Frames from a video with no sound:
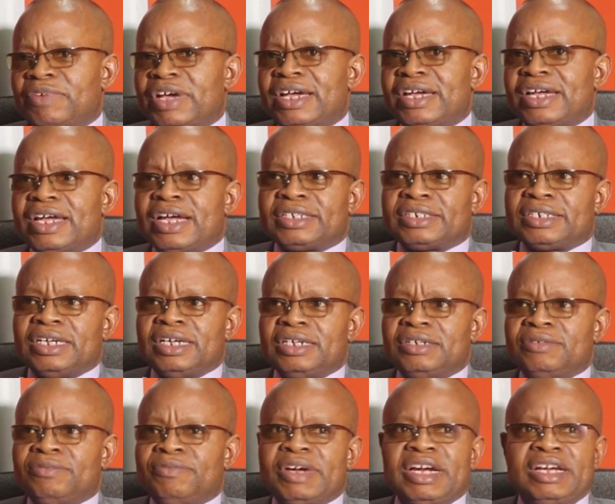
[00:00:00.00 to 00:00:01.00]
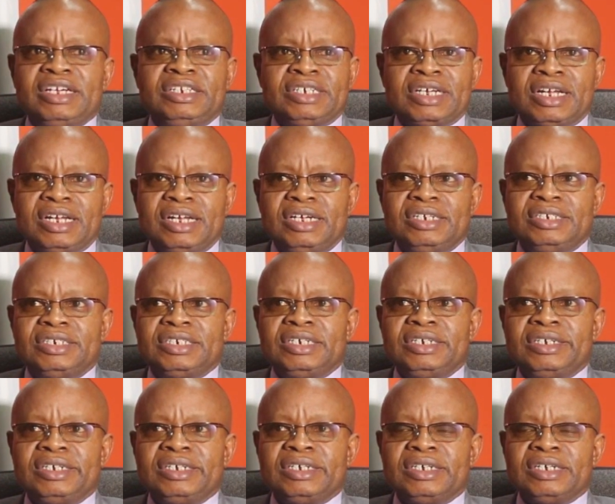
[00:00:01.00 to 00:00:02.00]
Very excellent, very
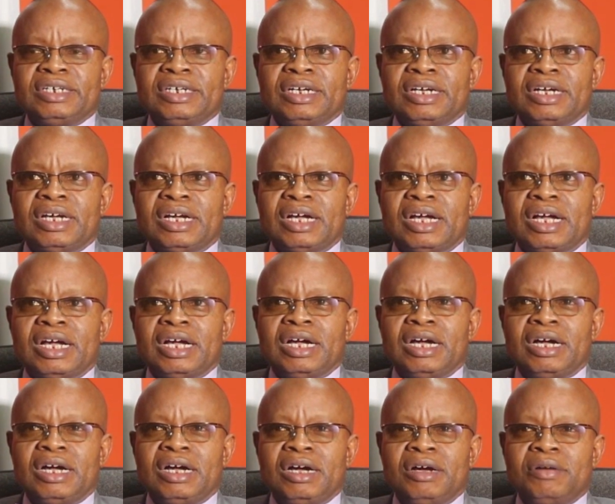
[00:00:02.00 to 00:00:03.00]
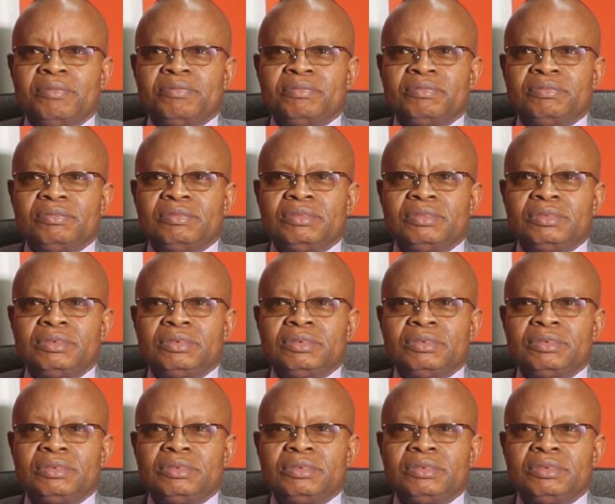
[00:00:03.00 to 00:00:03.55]
challenging. Okay. Um,